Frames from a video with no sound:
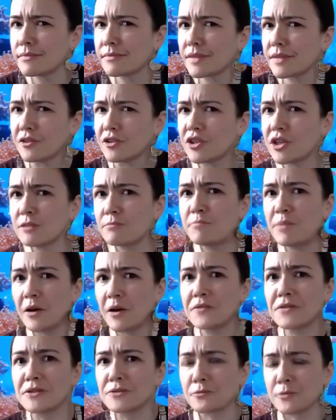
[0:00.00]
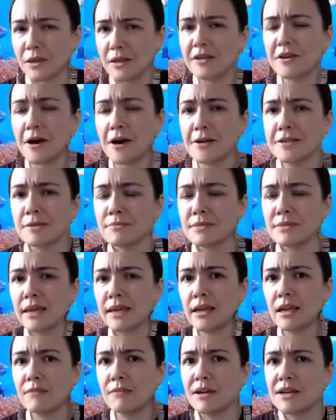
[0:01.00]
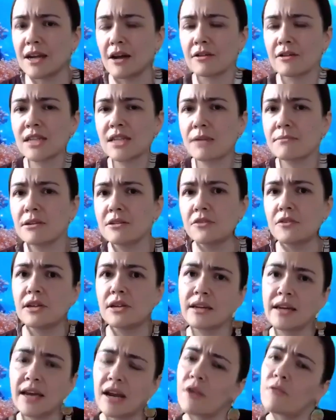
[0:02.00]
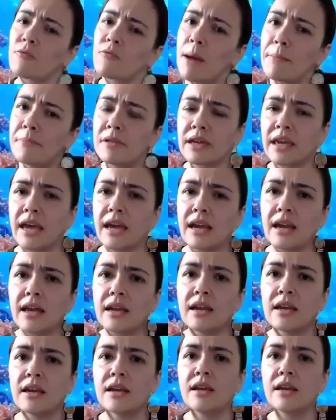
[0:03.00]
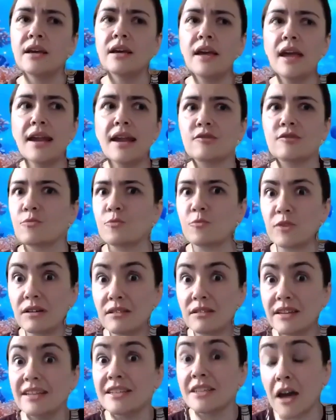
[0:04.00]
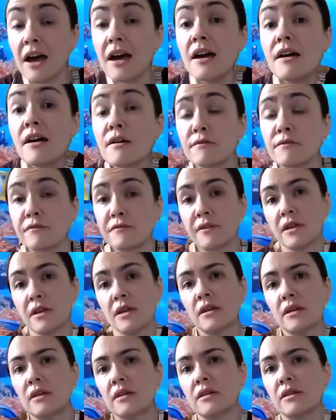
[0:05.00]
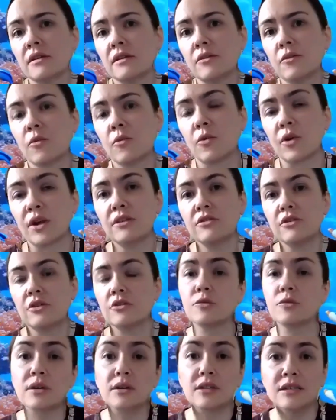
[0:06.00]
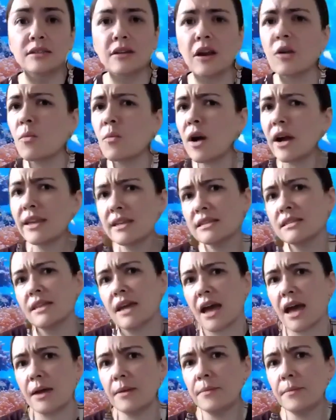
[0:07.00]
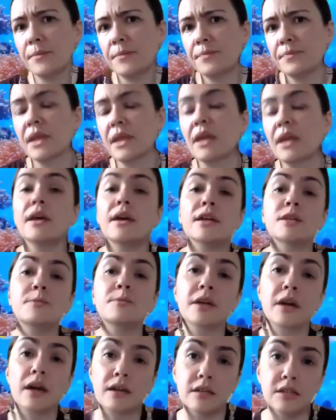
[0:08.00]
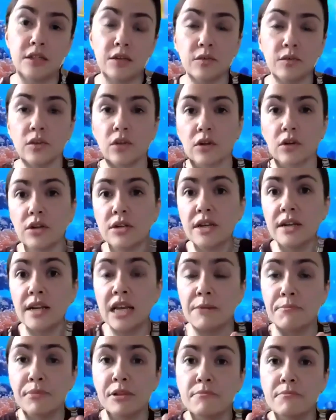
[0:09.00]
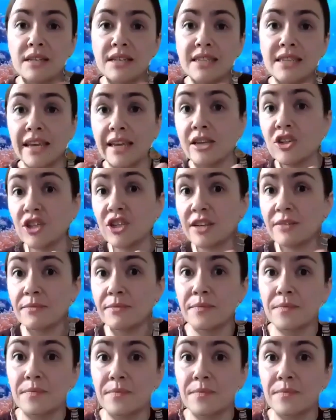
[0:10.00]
you just built this really awesome thing but now it's time to do it again and replicate it and it's really tough or you don't know where to start. Why is that? It's because you learned in implementation